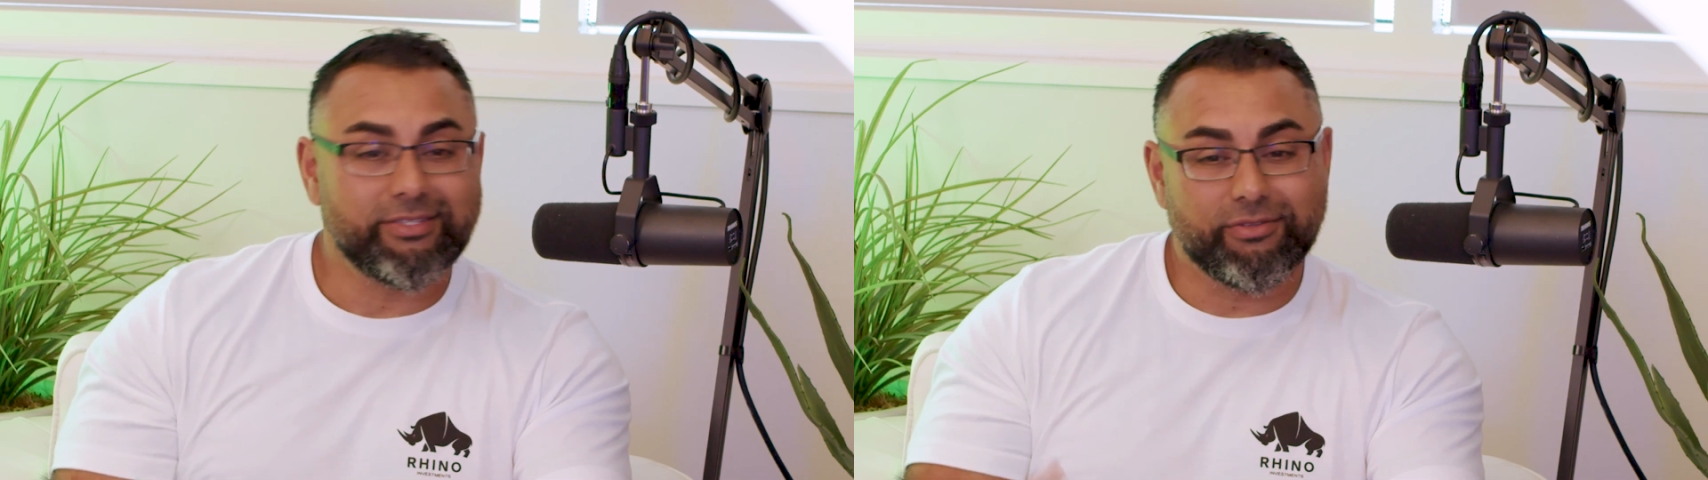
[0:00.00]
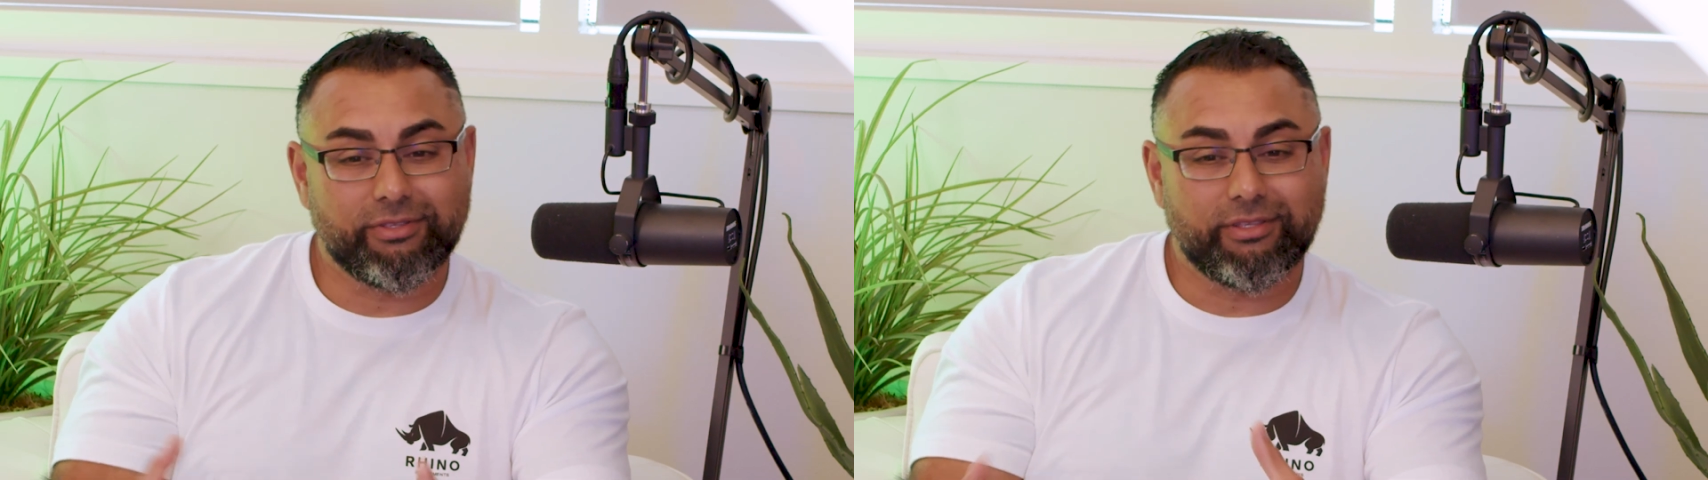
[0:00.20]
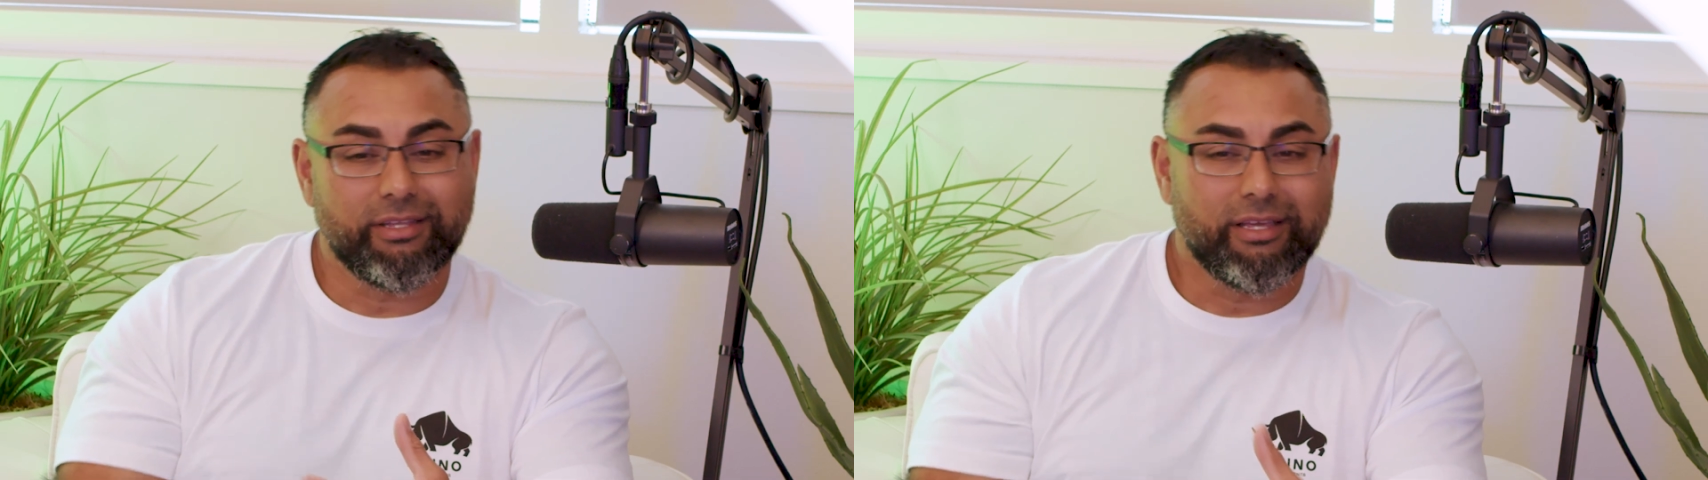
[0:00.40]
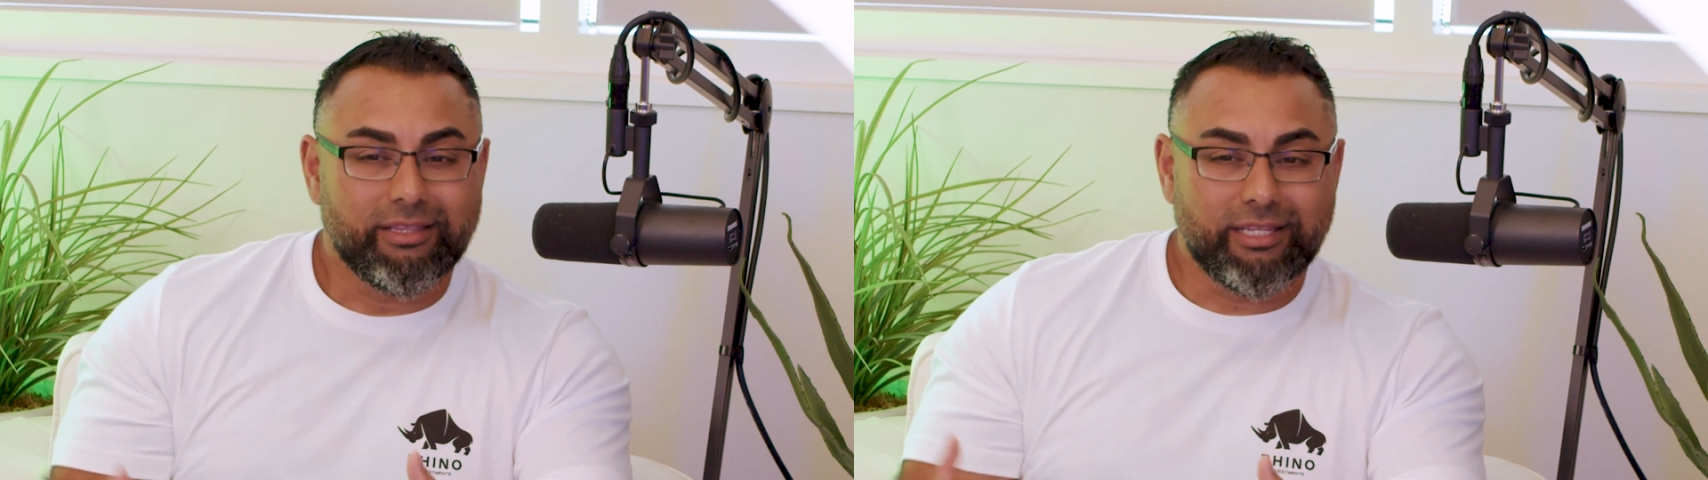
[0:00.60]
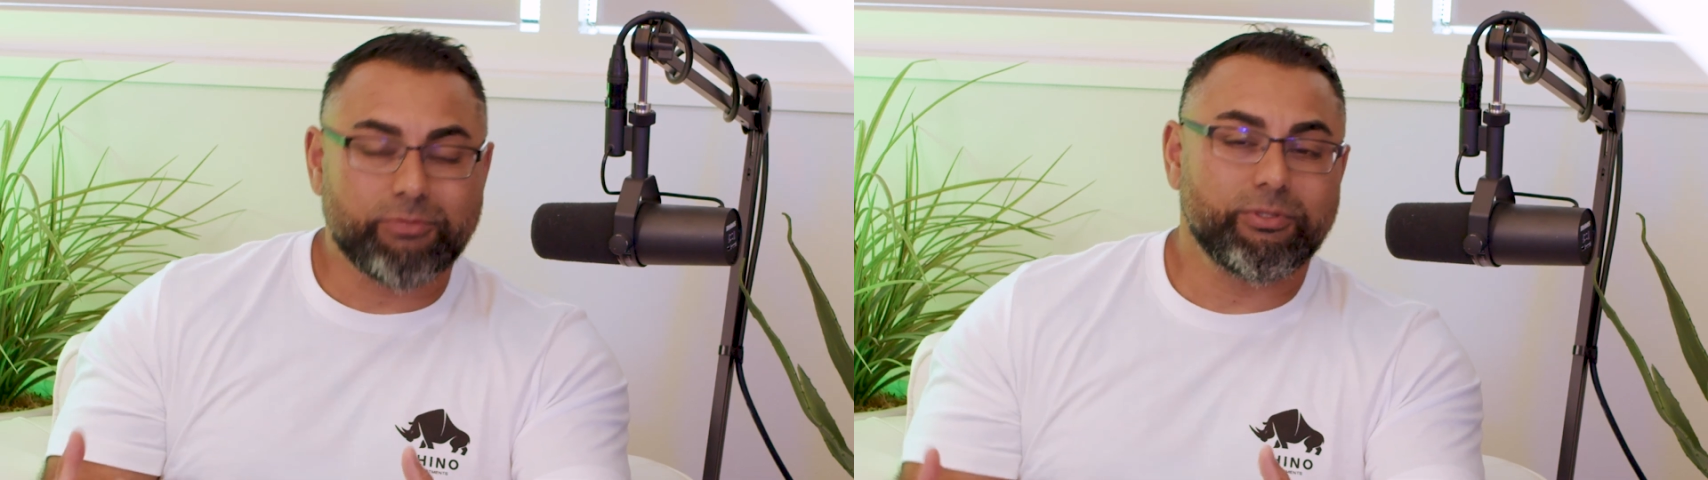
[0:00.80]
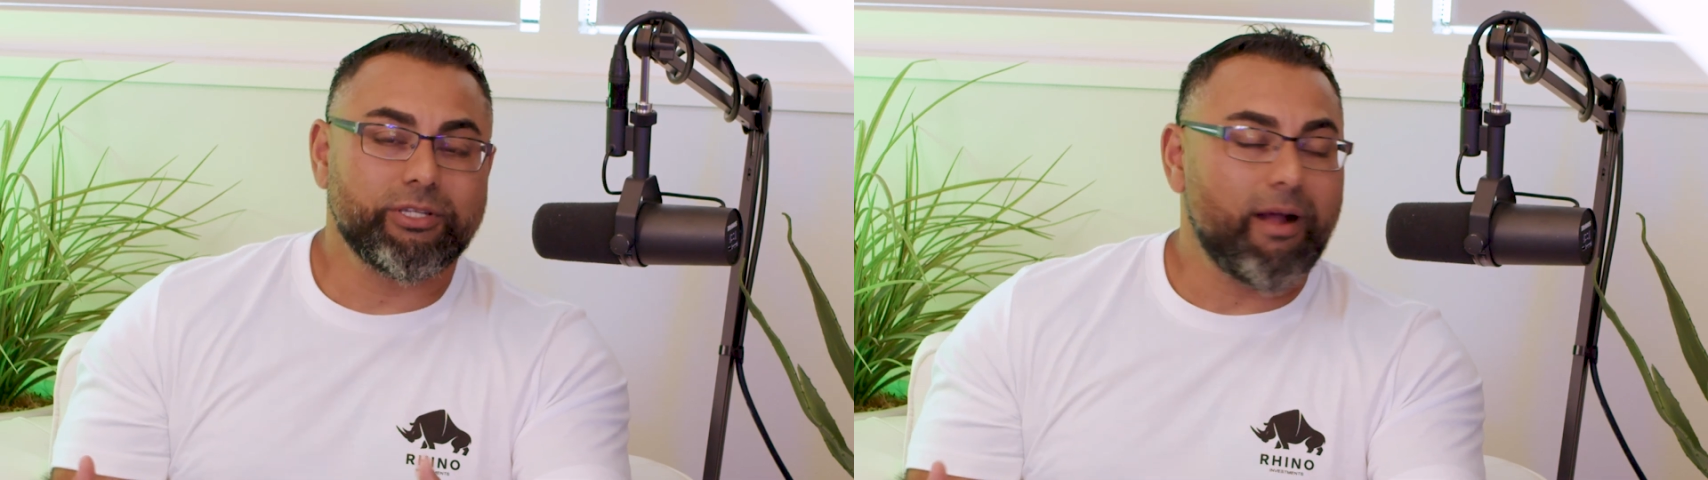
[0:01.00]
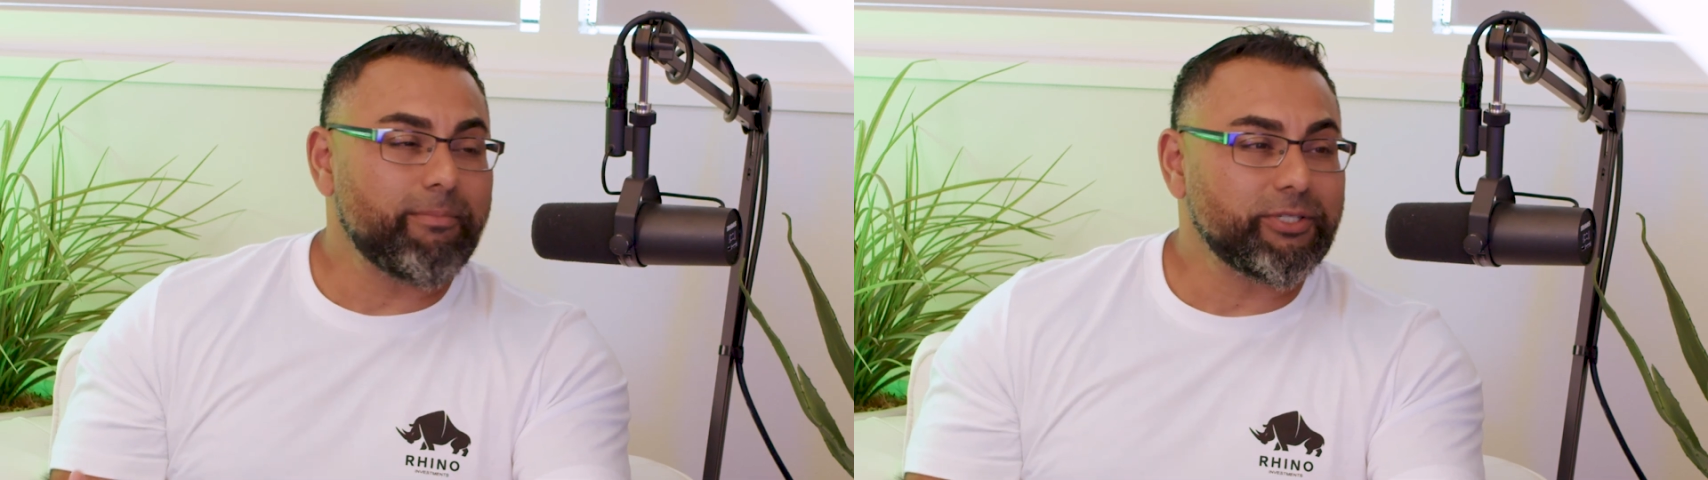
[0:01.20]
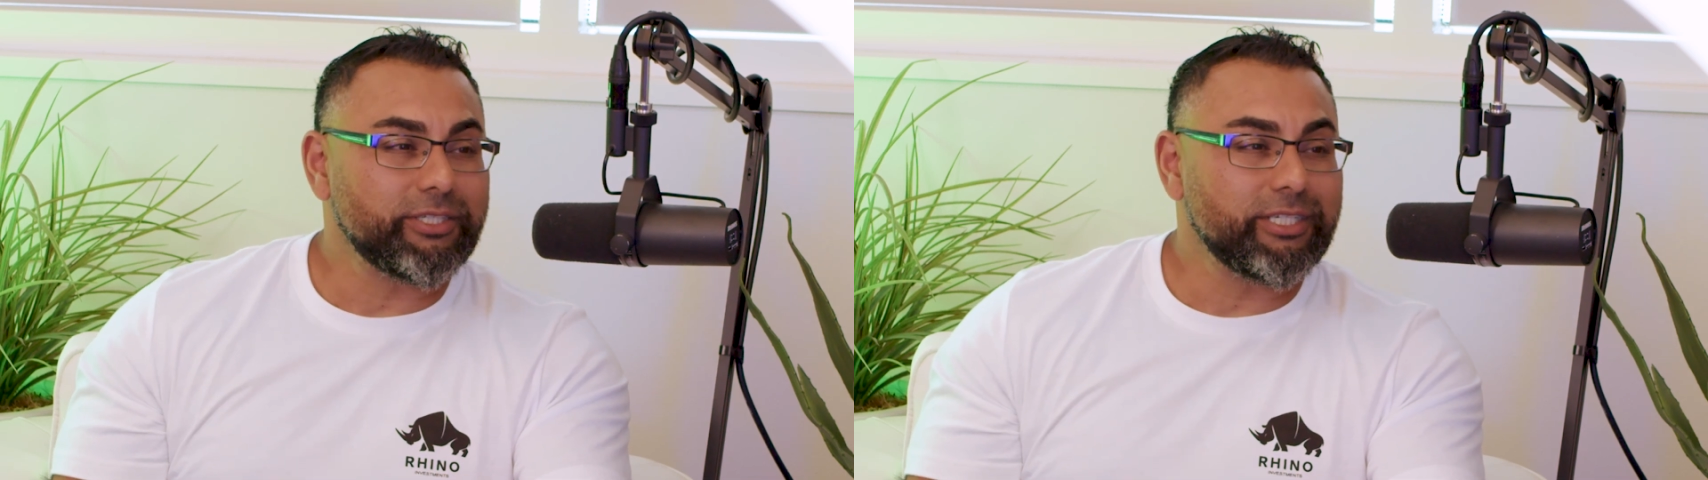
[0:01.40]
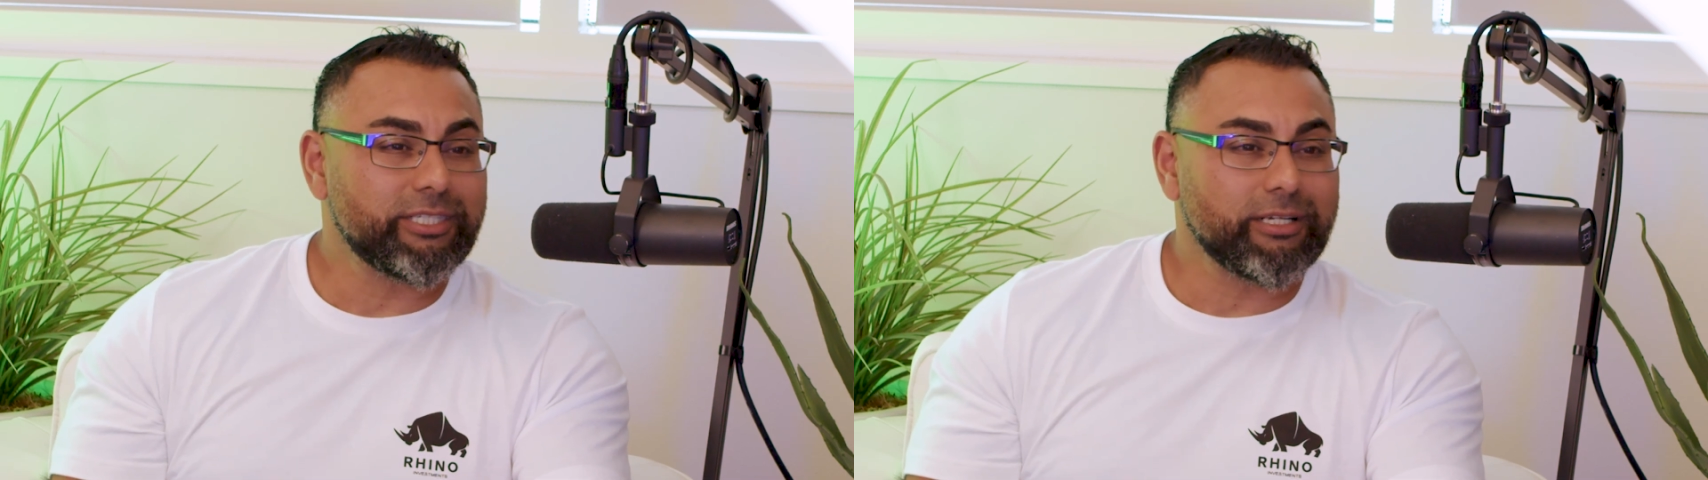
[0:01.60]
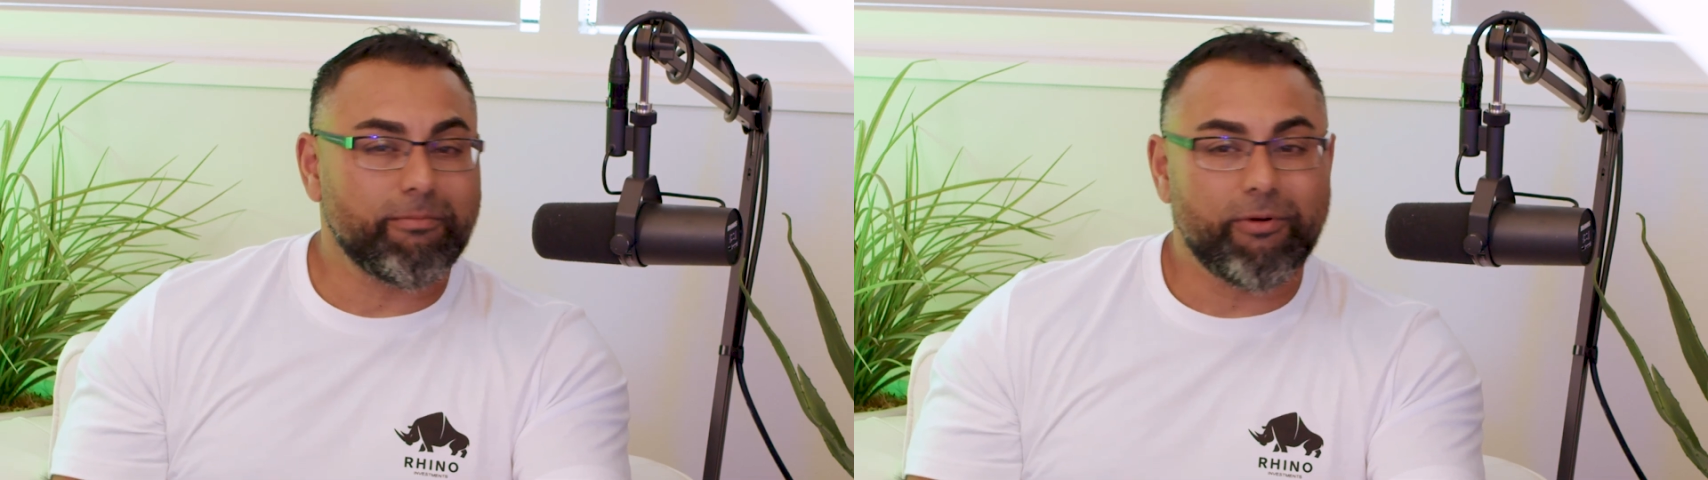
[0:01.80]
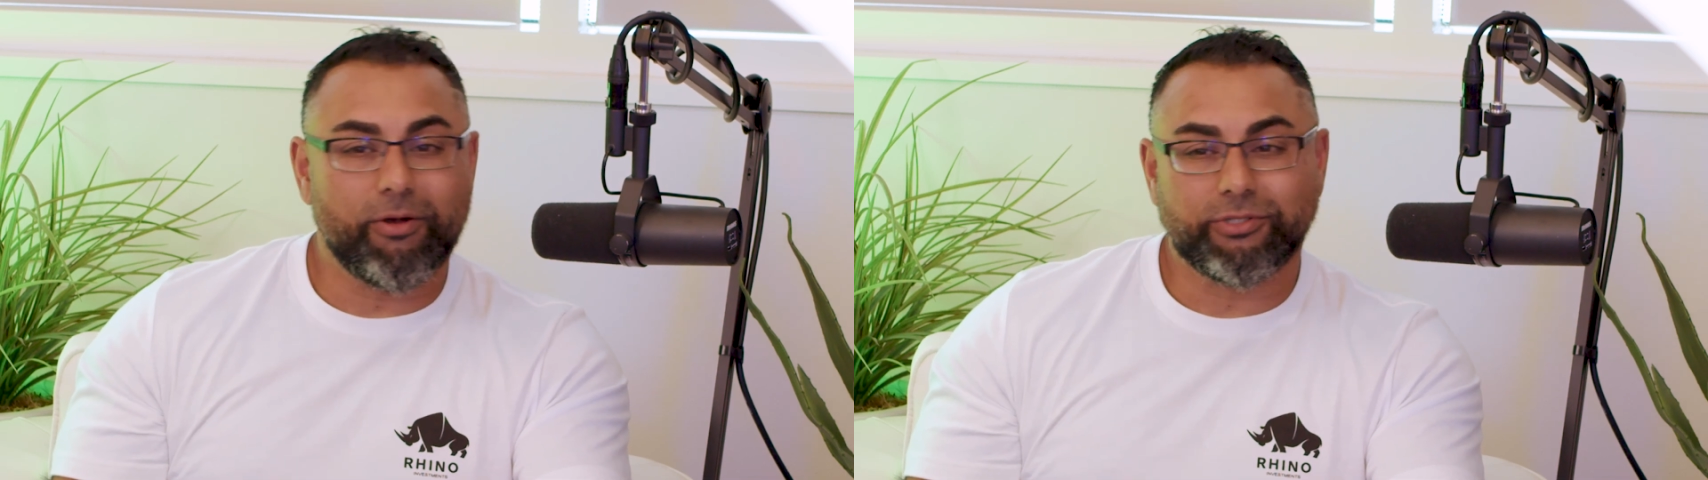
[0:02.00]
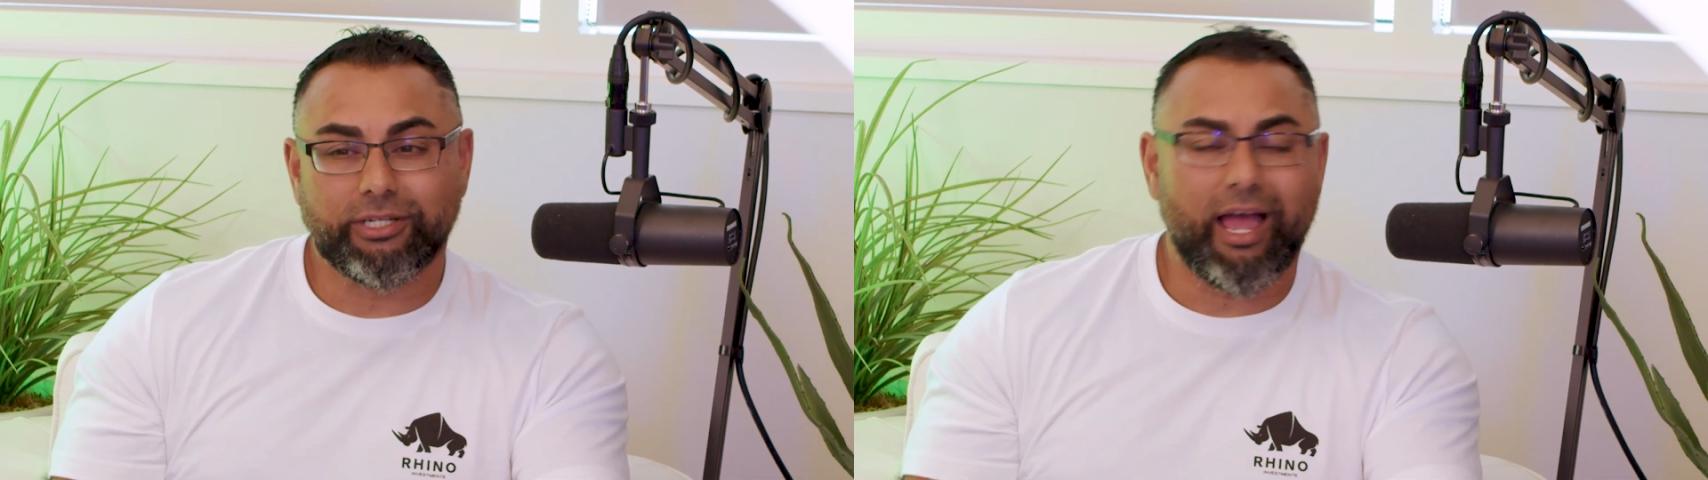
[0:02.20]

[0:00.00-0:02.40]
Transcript: So this was an opportunistic approach.